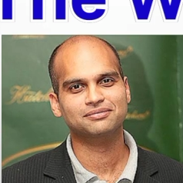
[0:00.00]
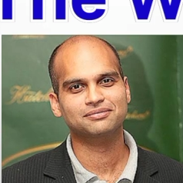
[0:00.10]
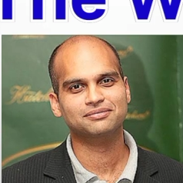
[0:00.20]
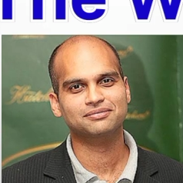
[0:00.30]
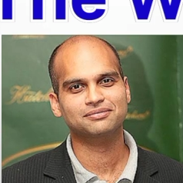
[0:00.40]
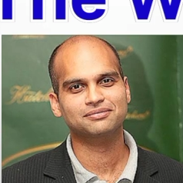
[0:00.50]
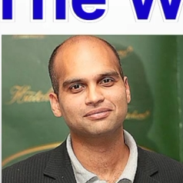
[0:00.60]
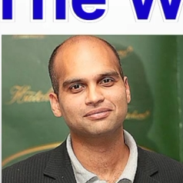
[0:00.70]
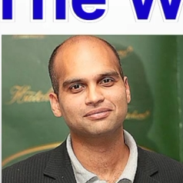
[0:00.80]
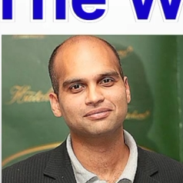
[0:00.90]

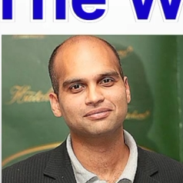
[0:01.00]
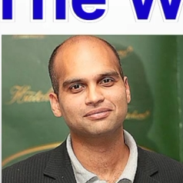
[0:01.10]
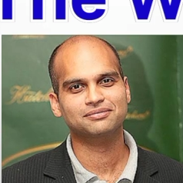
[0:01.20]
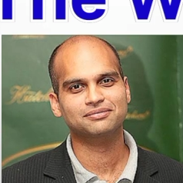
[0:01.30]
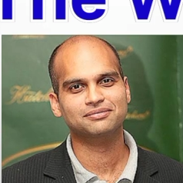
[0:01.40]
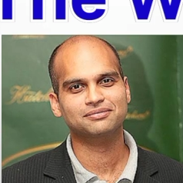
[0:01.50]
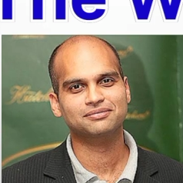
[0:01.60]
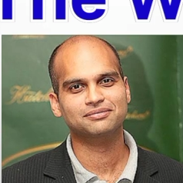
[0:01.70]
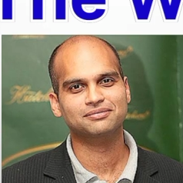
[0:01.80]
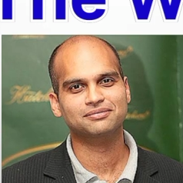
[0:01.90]

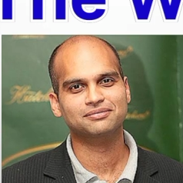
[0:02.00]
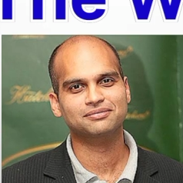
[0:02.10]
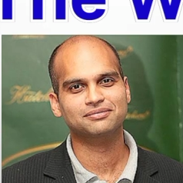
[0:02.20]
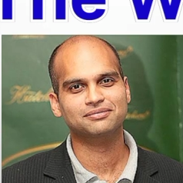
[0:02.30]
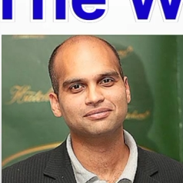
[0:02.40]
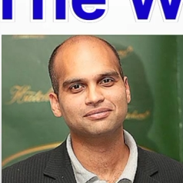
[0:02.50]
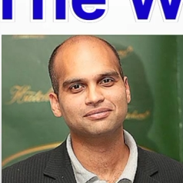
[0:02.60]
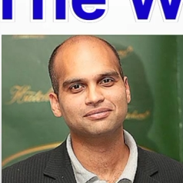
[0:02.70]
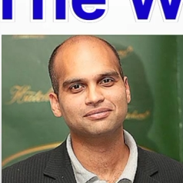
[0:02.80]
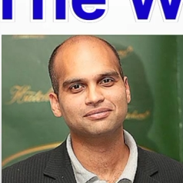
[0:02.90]

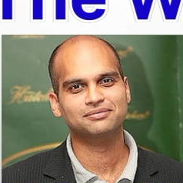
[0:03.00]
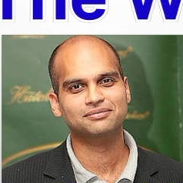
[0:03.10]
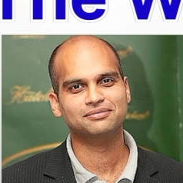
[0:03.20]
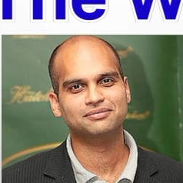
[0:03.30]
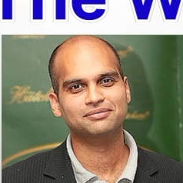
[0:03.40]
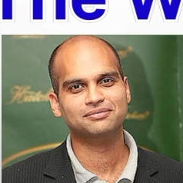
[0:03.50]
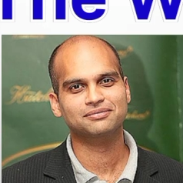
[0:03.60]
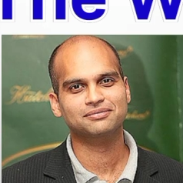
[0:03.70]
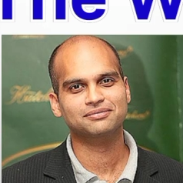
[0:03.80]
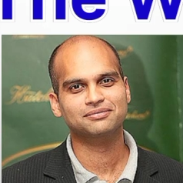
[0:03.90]

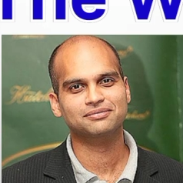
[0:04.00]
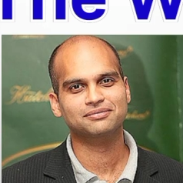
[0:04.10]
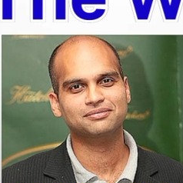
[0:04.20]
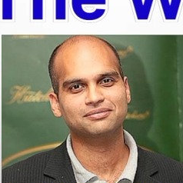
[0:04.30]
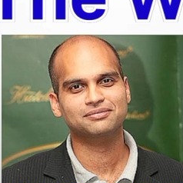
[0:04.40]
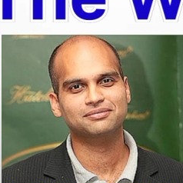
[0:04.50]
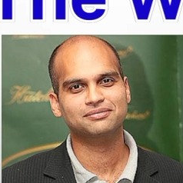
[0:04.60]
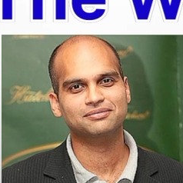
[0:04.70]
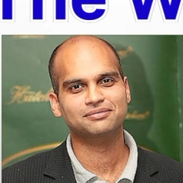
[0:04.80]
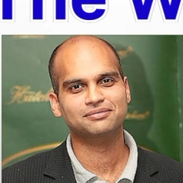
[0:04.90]

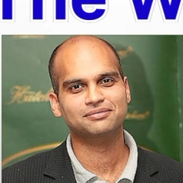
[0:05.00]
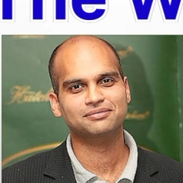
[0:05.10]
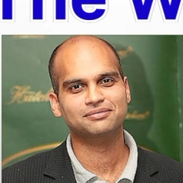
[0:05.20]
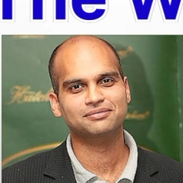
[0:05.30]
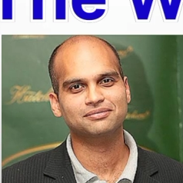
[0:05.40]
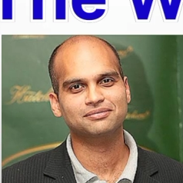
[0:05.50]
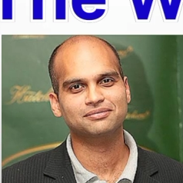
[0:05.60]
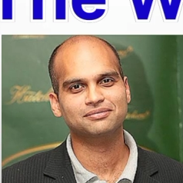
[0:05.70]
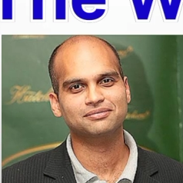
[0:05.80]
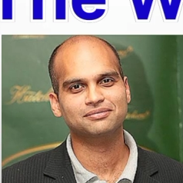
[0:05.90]

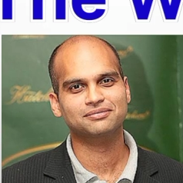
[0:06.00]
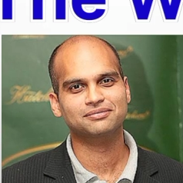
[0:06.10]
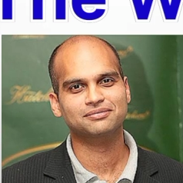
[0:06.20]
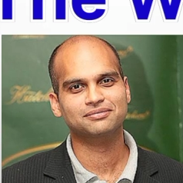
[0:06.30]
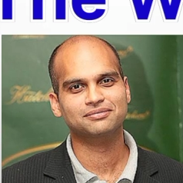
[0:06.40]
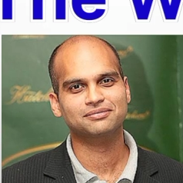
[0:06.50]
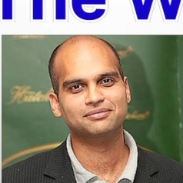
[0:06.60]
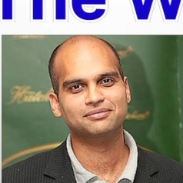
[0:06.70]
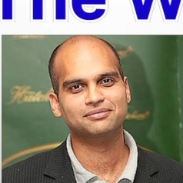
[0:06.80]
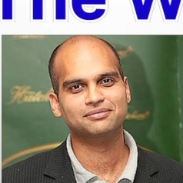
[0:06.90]

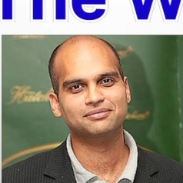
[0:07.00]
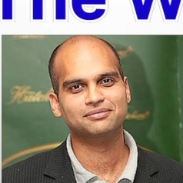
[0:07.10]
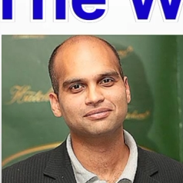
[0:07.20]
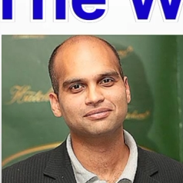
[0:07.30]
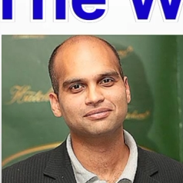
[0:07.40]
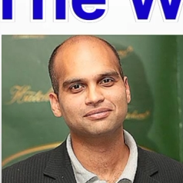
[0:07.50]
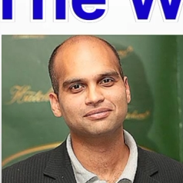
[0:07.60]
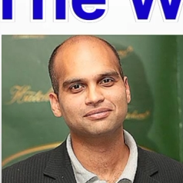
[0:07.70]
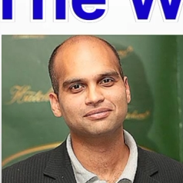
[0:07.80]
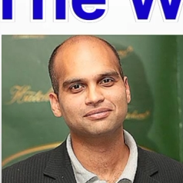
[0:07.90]
(no lip movement)